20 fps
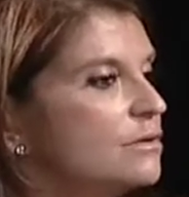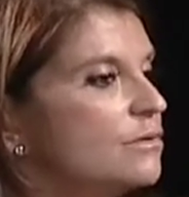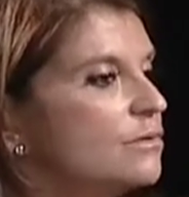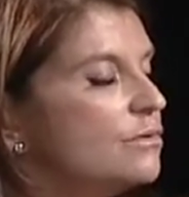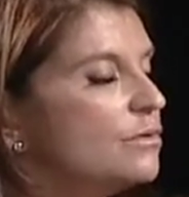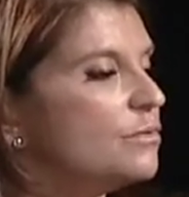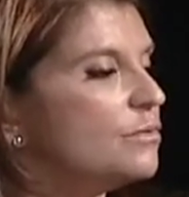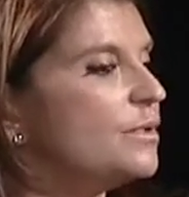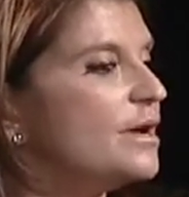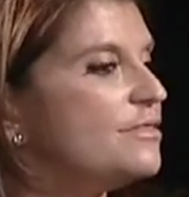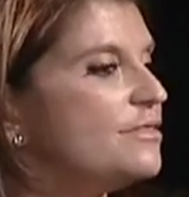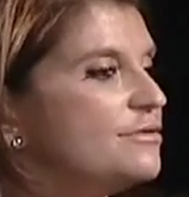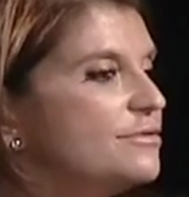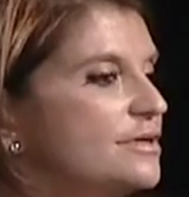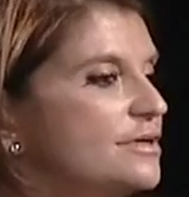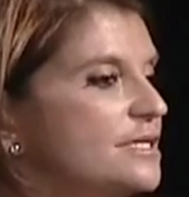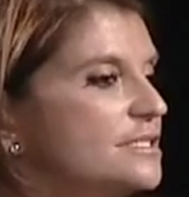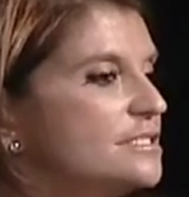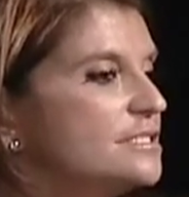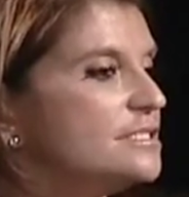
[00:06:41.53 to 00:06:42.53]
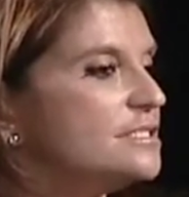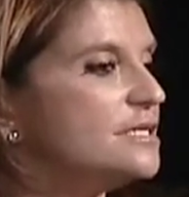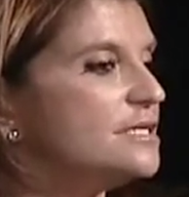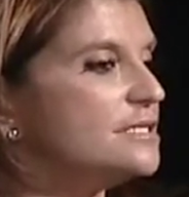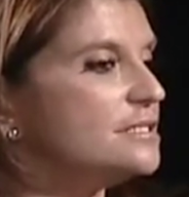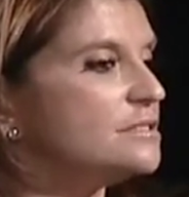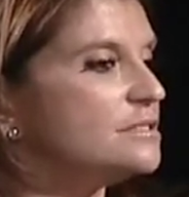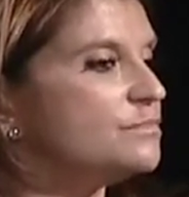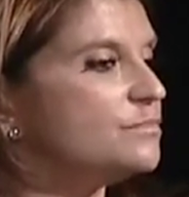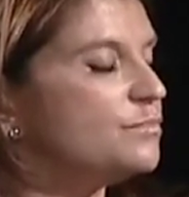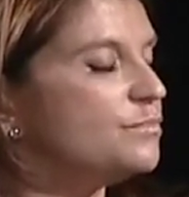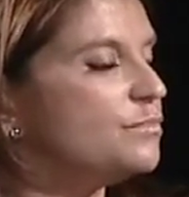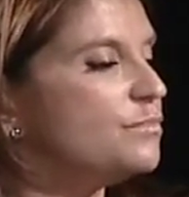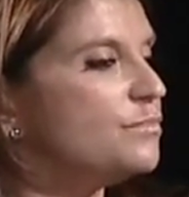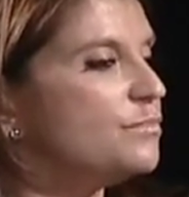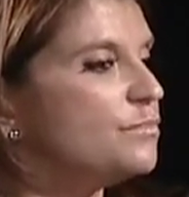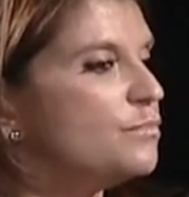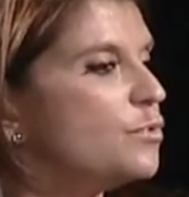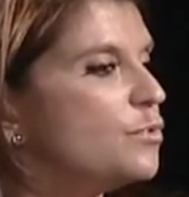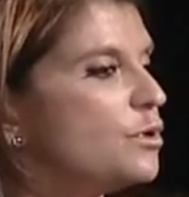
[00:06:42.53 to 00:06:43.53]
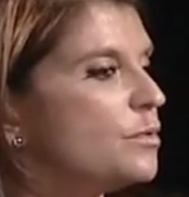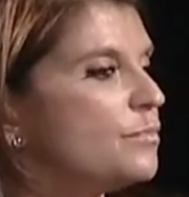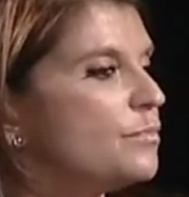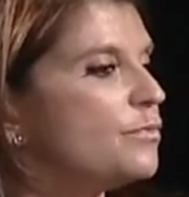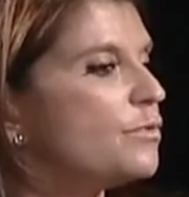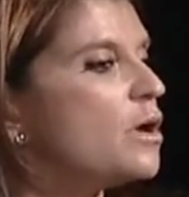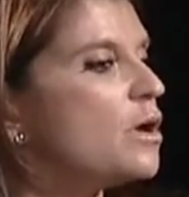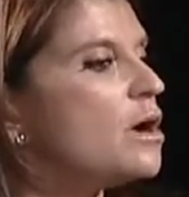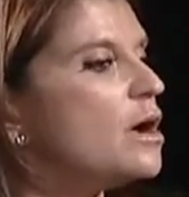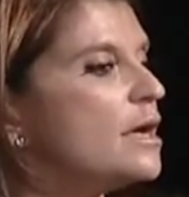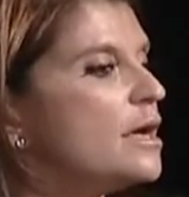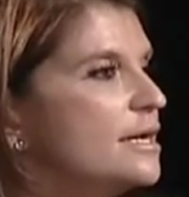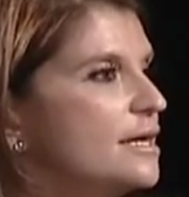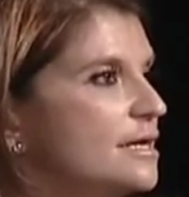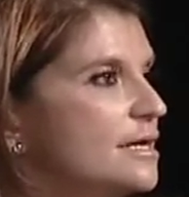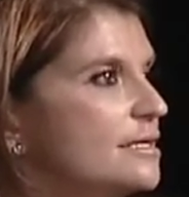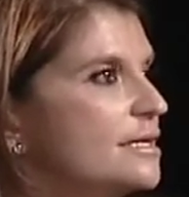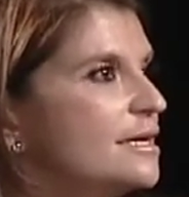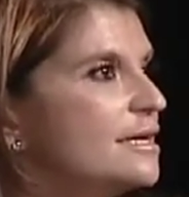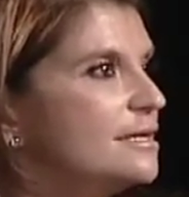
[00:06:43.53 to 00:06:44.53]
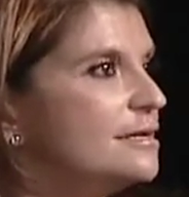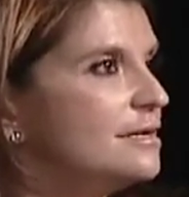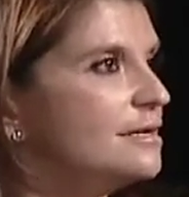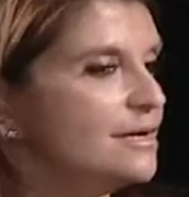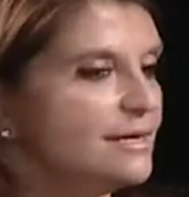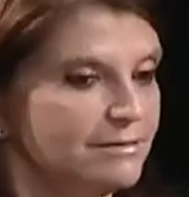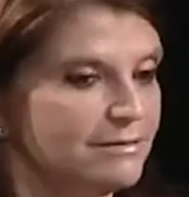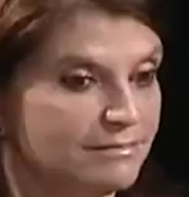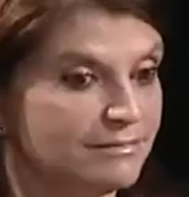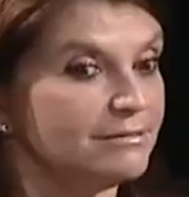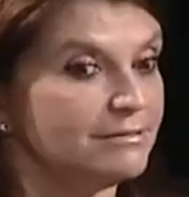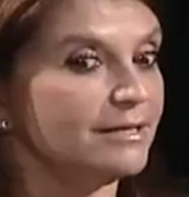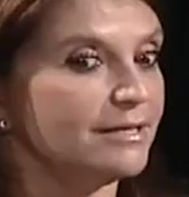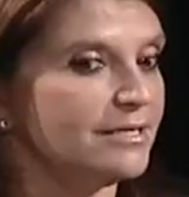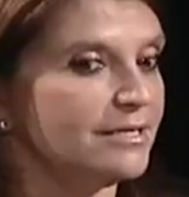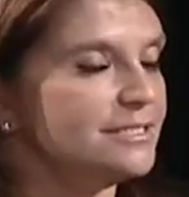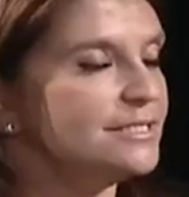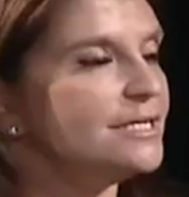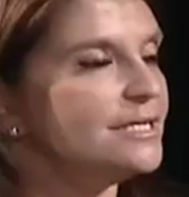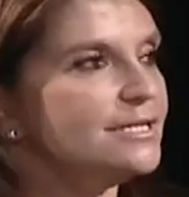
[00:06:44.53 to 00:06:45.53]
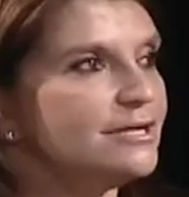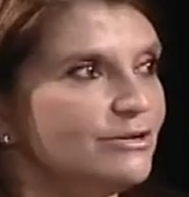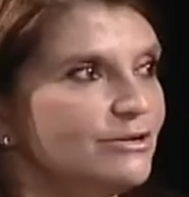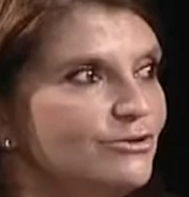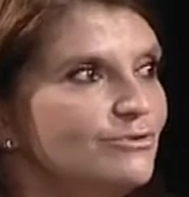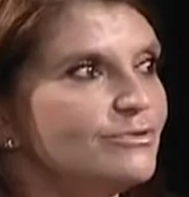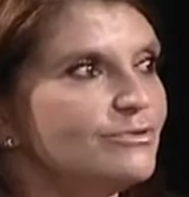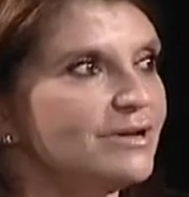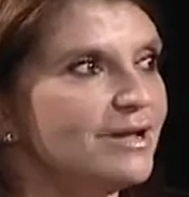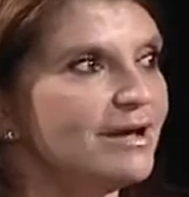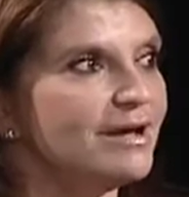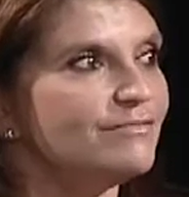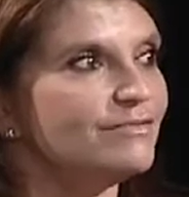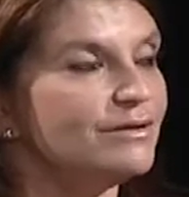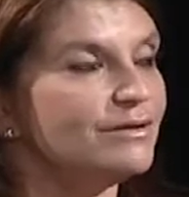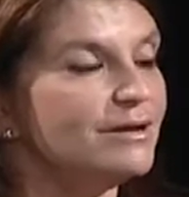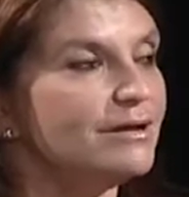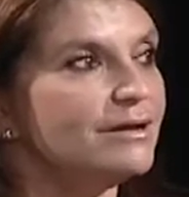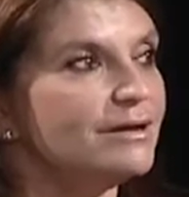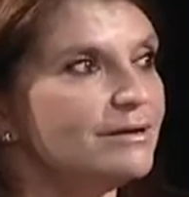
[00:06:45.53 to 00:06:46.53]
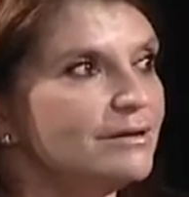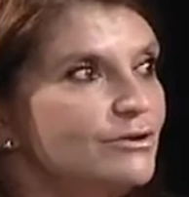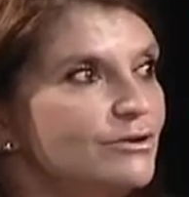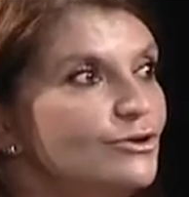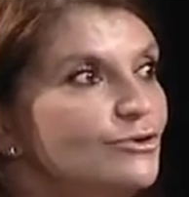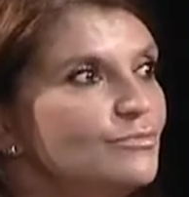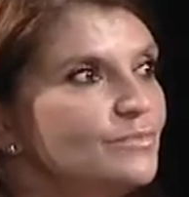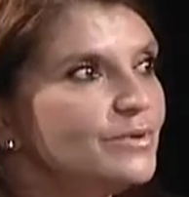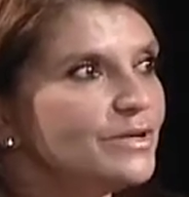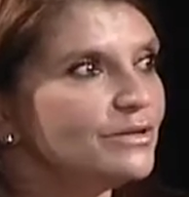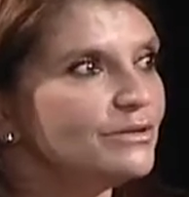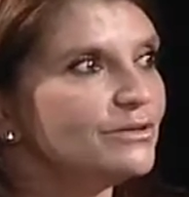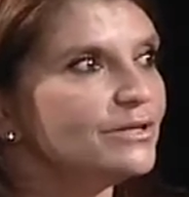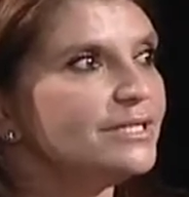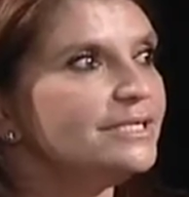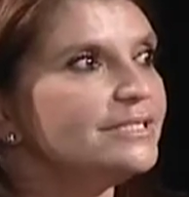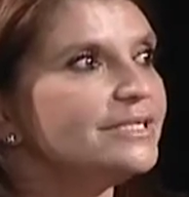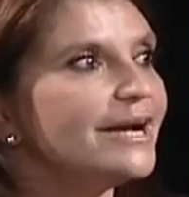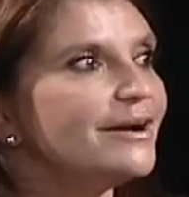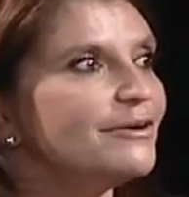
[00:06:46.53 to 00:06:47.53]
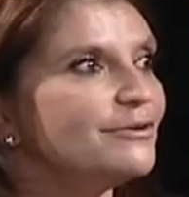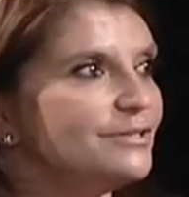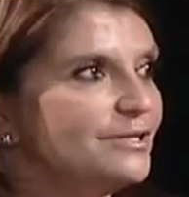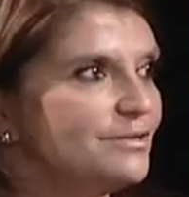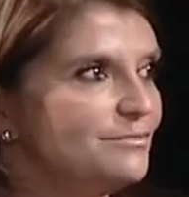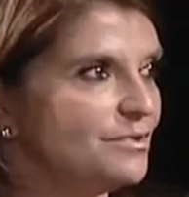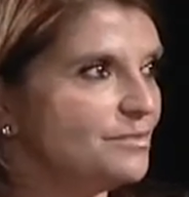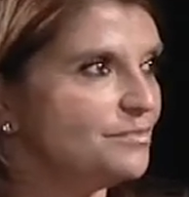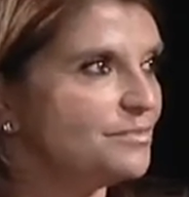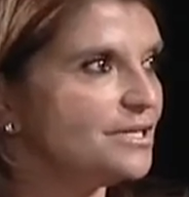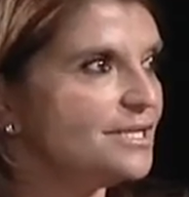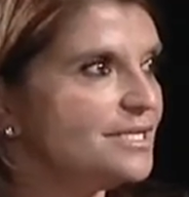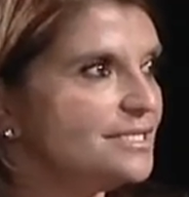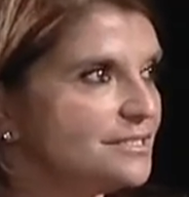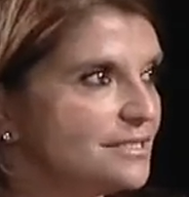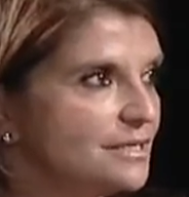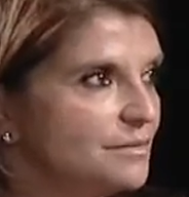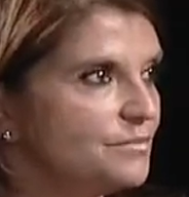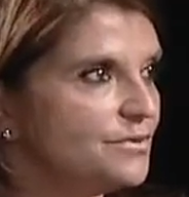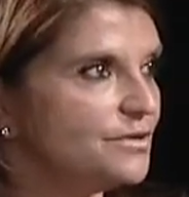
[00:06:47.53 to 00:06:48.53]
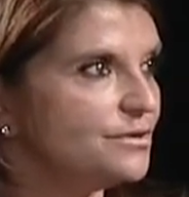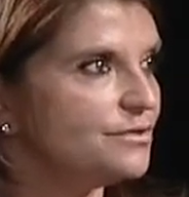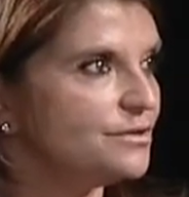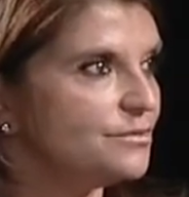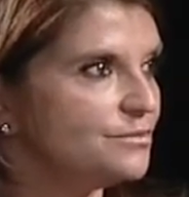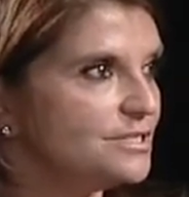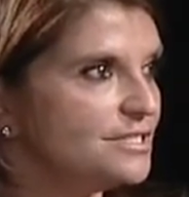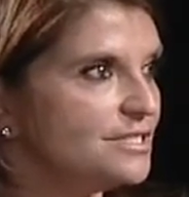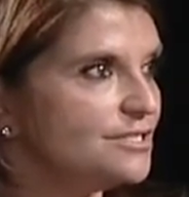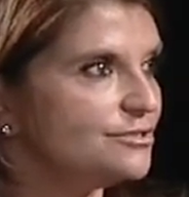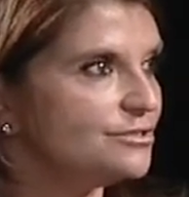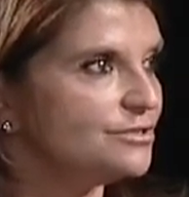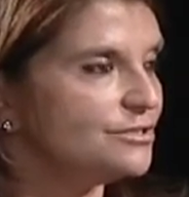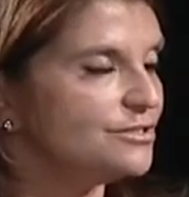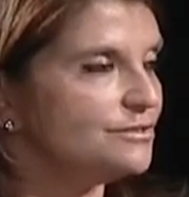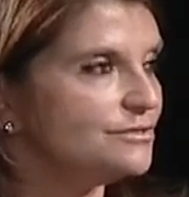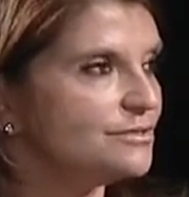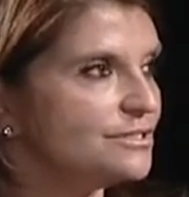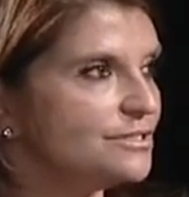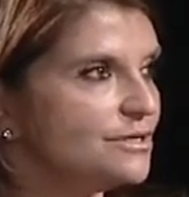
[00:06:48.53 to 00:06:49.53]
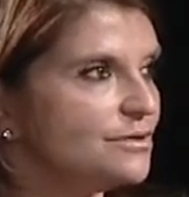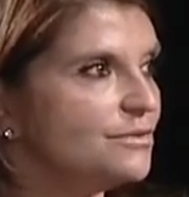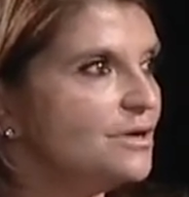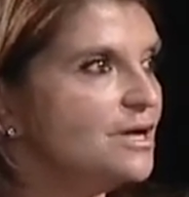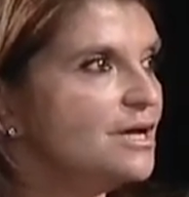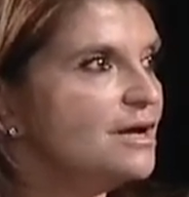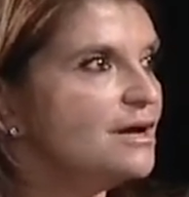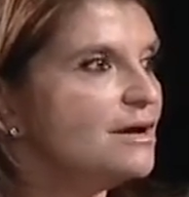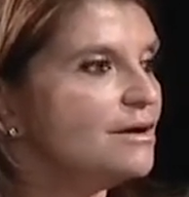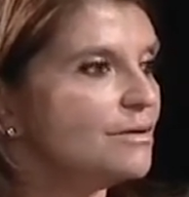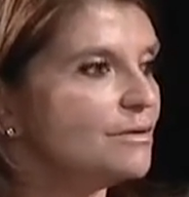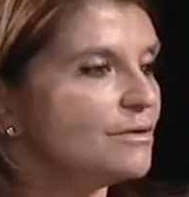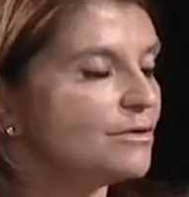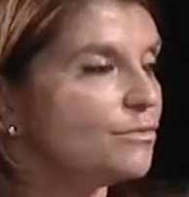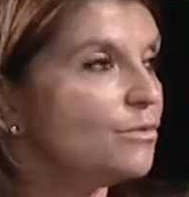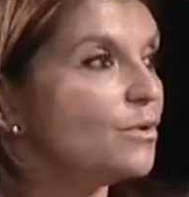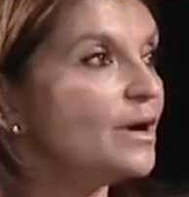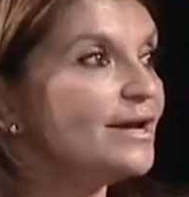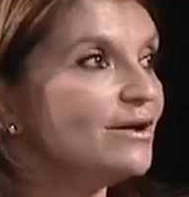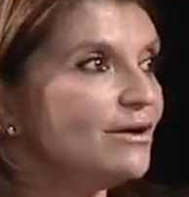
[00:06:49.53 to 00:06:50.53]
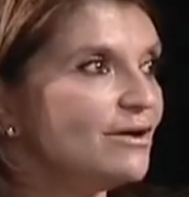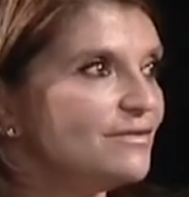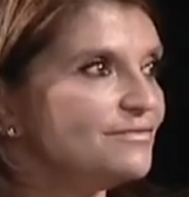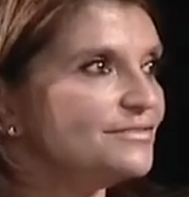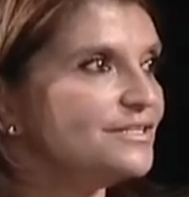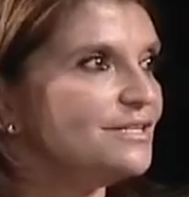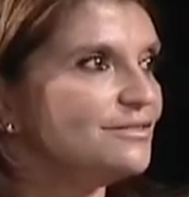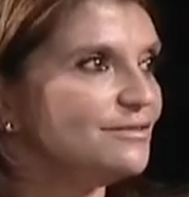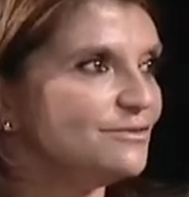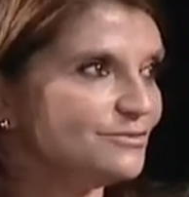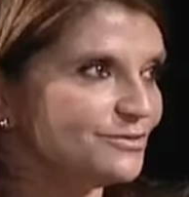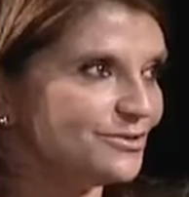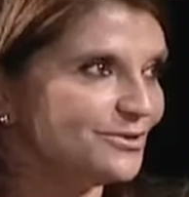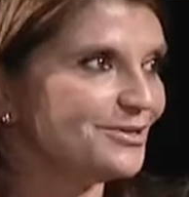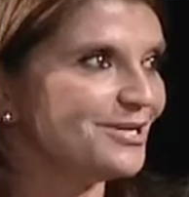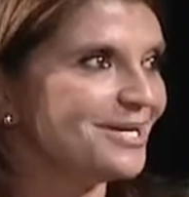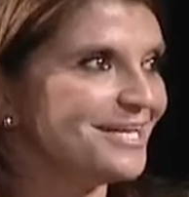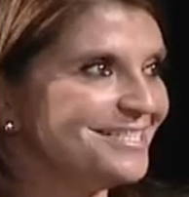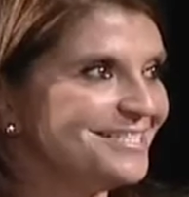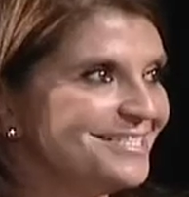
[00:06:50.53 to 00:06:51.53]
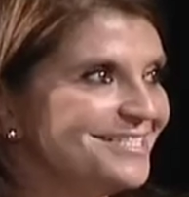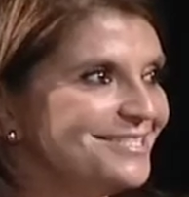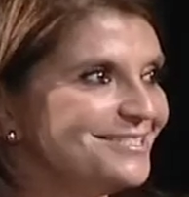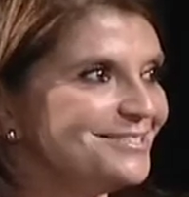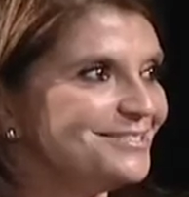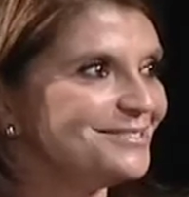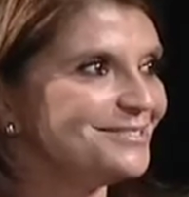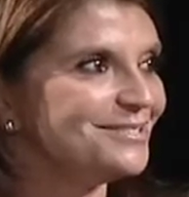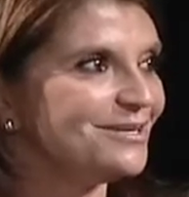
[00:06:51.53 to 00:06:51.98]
or whether it's it's more broad and can and like I said, can, you can have a, a, new bill entirely replace a bill that was introduced. So uh, quite often, those good ideas